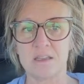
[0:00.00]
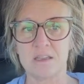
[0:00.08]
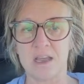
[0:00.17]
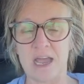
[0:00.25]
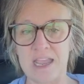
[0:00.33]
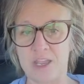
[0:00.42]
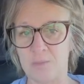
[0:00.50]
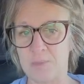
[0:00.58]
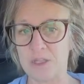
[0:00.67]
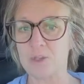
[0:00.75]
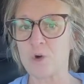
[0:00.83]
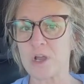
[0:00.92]
I could
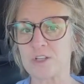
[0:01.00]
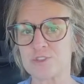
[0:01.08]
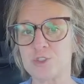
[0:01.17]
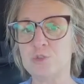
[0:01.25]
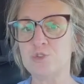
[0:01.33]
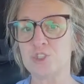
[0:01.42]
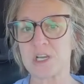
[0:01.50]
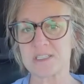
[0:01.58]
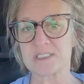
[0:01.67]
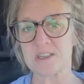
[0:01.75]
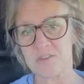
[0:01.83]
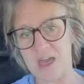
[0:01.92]
be loyal to
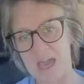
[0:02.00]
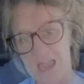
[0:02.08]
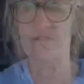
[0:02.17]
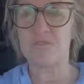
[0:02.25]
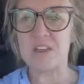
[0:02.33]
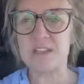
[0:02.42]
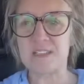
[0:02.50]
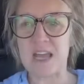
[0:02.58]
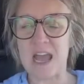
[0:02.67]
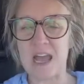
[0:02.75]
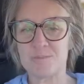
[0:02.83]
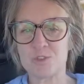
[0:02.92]
just that app. If these
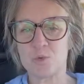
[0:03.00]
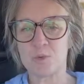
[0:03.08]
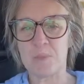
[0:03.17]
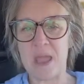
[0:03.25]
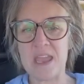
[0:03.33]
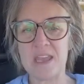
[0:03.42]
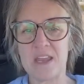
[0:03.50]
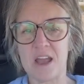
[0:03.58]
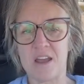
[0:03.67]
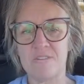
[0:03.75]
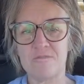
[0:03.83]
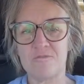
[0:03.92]
apps would pay
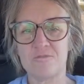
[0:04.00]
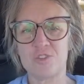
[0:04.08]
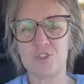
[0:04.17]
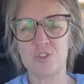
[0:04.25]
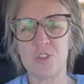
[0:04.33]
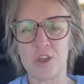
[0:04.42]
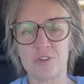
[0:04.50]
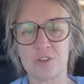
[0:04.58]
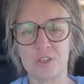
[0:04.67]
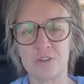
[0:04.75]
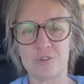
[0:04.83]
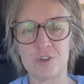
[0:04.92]
enough to their
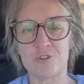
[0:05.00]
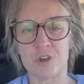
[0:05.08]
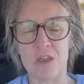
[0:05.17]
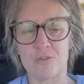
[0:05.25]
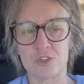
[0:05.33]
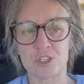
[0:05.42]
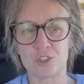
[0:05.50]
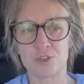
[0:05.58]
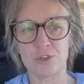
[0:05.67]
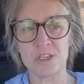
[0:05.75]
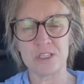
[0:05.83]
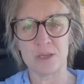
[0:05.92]
delivery drivers and
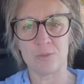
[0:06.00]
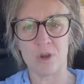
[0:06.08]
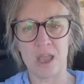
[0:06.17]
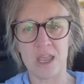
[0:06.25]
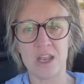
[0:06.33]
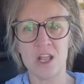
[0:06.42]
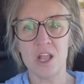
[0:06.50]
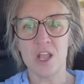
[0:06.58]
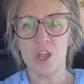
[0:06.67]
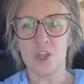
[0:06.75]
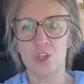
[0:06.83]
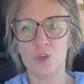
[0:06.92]
treat them right,
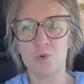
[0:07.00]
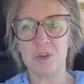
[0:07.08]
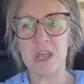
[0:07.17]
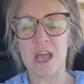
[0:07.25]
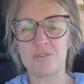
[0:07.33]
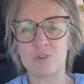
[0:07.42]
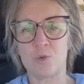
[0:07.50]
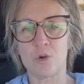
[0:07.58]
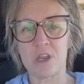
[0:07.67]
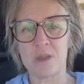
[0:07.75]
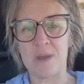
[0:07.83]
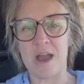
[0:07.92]
you wouldn't have to
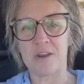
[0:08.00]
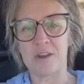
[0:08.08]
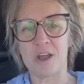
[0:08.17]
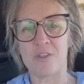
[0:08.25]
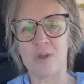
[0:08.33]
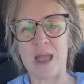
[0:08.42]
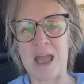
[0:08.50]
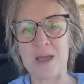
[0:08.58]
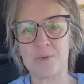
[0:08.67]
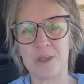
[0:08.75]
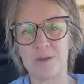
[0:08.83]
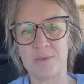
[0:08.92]
worry about another
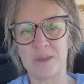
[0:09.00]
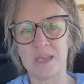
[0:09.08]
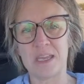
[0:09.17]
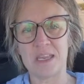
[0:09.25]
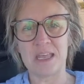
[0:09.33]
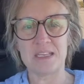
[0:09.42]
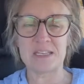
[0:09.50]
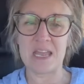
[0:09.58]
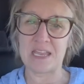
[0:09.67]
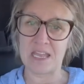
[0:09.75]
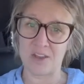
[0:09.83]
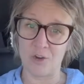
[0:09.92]
app coming in and
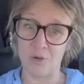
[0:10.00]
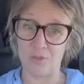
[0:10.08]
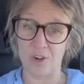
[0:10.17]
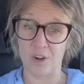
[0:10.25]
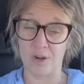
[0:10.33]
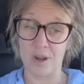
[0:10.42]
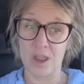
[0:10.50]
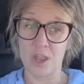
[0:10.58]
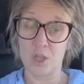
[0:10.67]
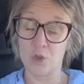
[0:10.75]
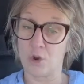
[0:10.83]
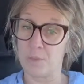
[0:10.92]
taking over
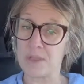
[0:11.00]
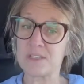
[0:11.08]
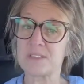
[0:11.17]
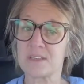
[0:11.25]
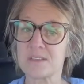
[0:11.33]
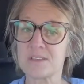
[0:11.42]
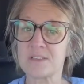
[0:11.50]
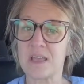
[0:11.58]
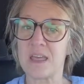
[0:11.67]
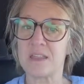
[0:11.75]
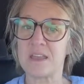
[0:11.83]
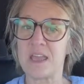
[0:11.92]
your business
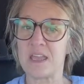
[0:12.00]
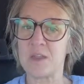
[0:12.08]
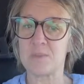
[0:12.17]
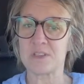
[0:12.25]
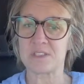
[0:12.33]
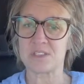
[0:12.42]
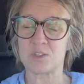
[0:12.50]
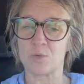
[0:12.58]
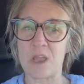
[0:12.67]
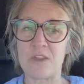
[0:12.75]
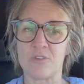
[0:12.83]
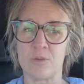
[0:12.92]
and taking business
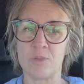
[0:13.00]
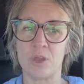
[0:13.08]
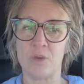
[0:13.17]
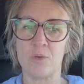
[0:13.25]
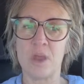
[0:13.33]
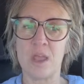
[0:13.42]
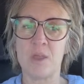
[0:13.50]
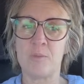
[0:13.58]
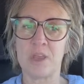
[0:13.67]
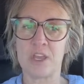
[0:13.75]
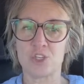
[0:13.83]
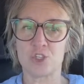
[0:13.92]
away from you,
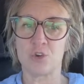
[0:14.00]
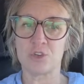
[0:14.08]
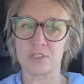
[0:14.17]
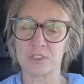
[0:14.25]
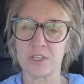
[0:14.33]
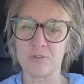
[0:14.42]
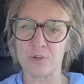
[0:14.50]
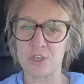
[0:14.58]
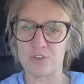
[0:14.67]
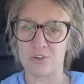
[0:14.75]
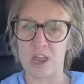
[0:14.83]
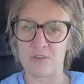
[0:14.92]
because your delivery
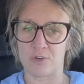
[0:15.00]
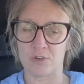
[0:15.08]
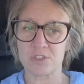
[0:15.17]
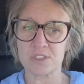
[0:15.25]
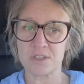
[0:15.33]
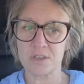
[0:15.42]
drivers